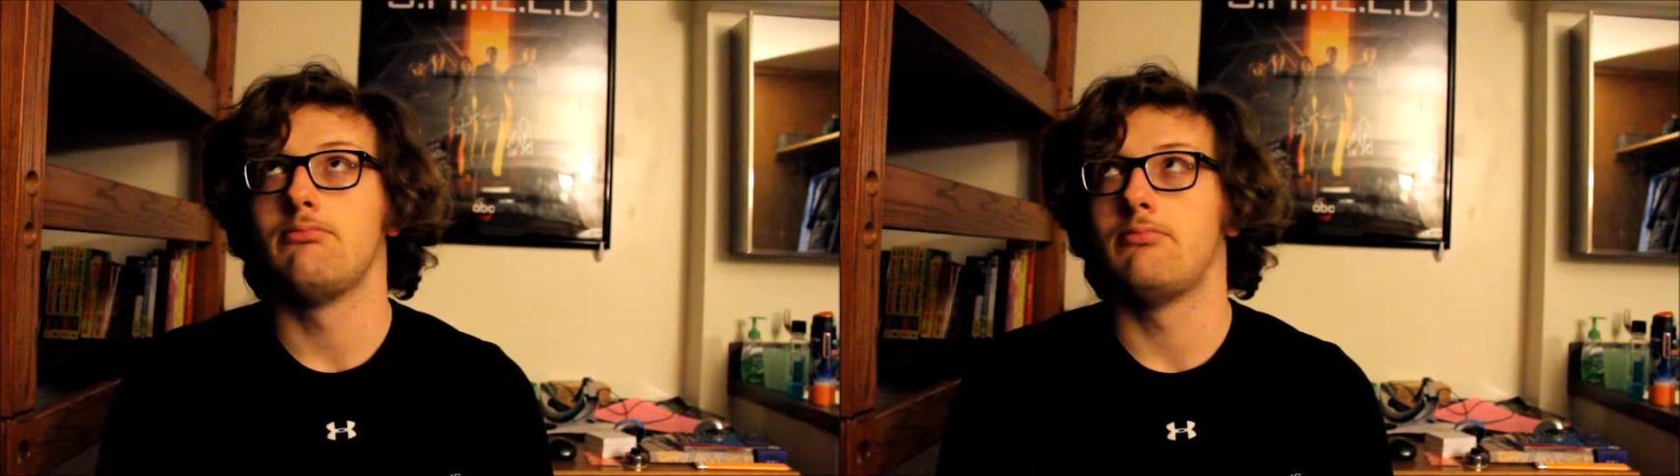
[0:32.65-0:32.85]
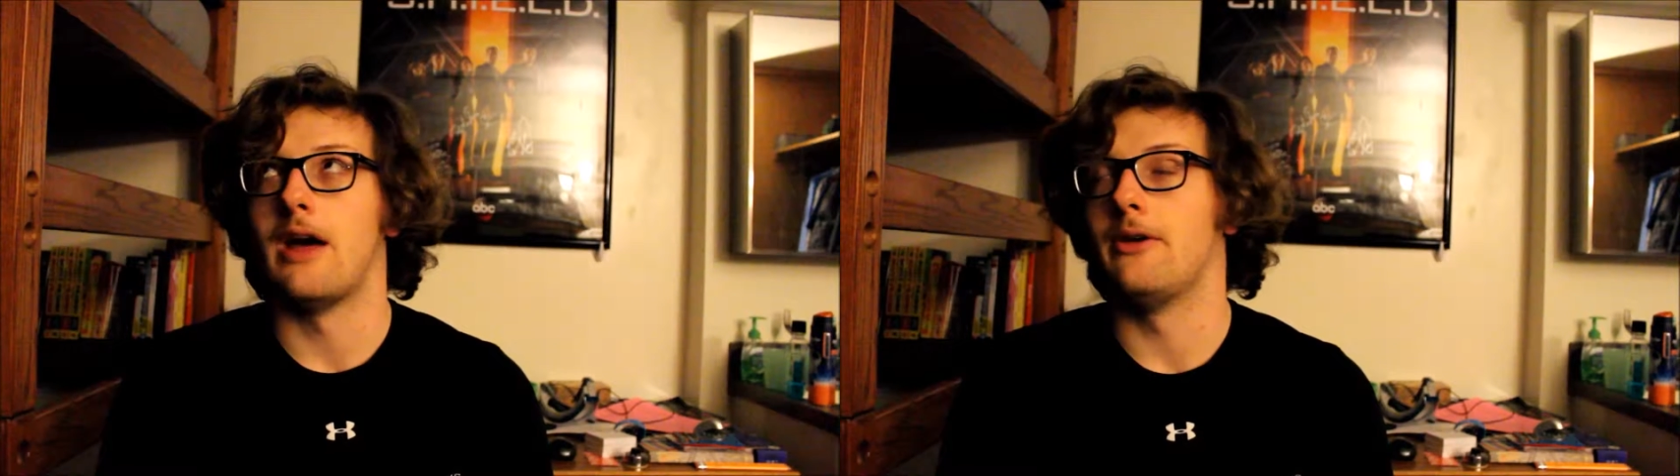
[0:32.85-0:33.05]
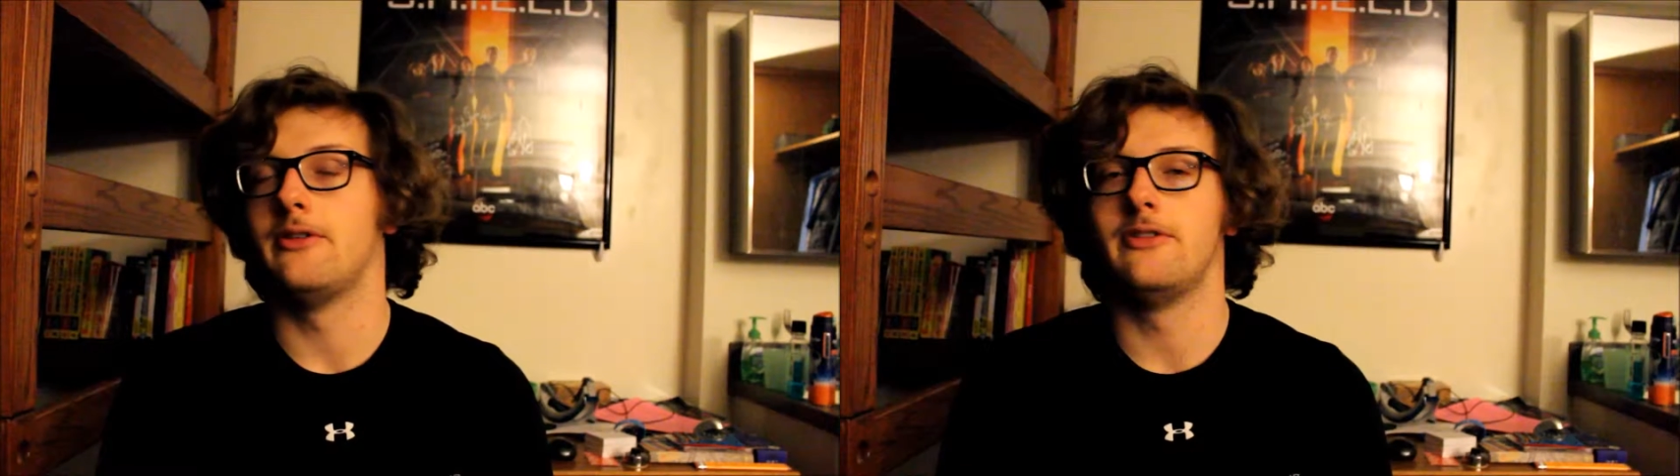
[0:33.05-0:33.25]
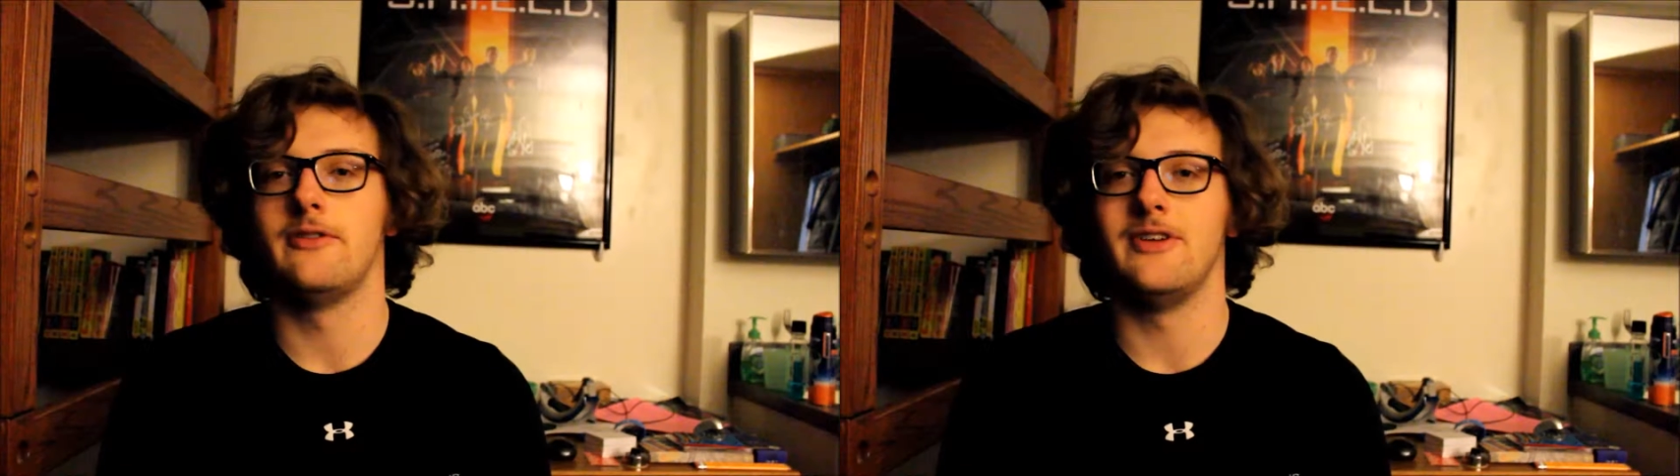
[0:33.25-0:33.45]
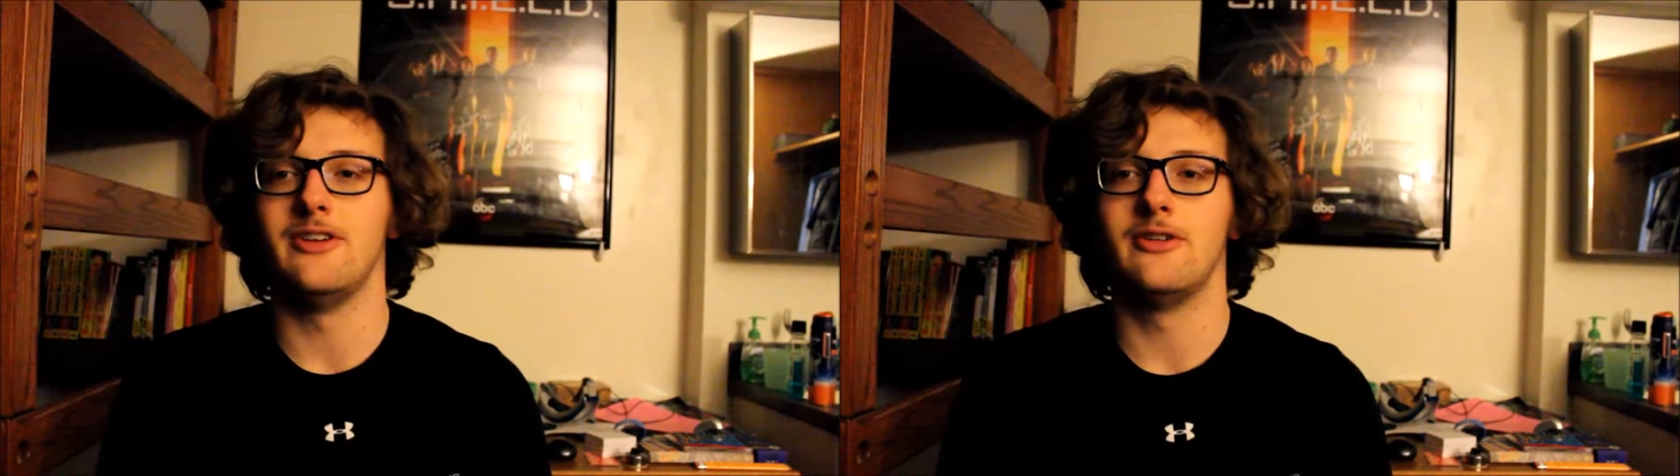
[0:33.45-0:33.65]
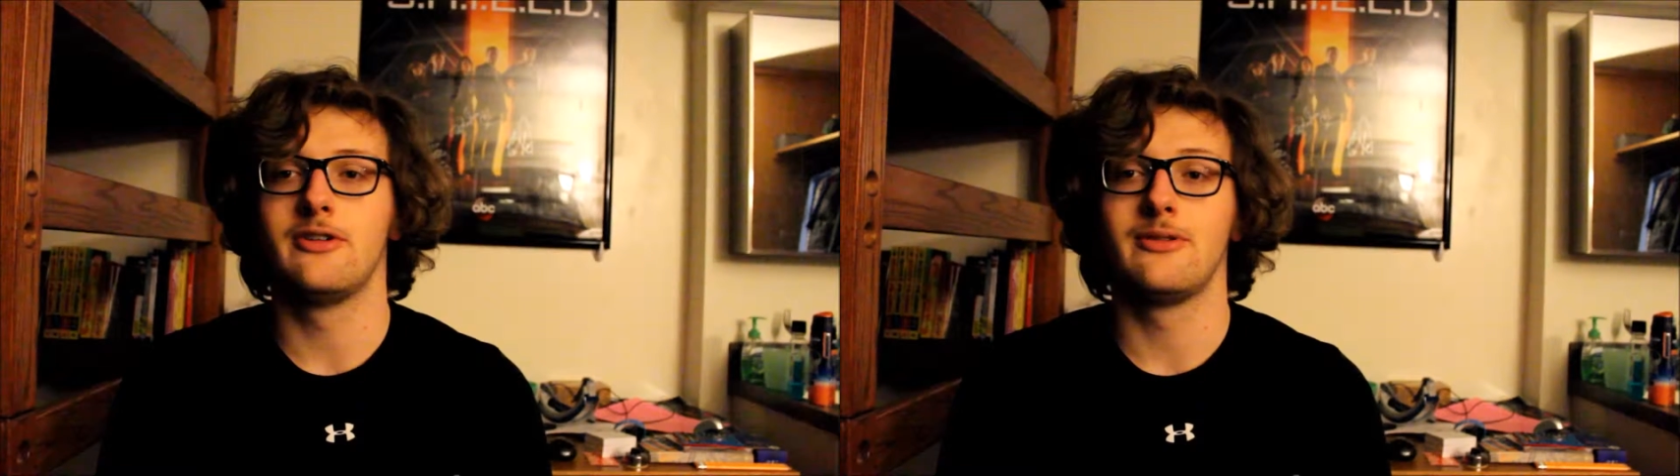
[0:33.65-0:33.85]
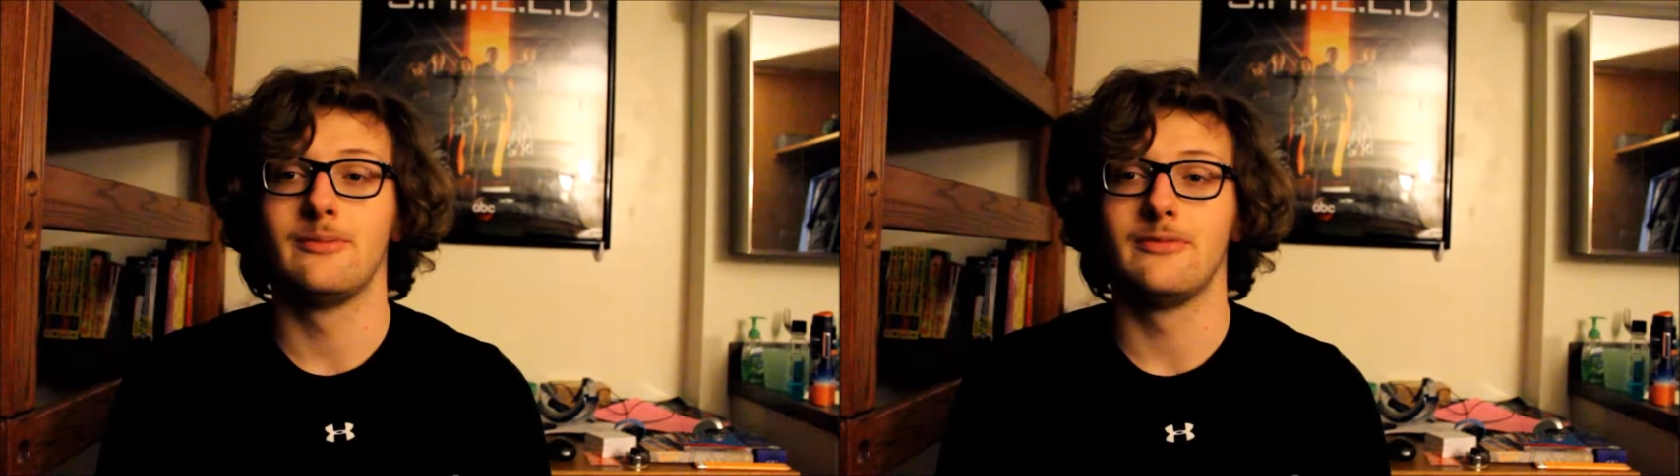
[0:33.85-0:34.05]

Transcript: thousands of years,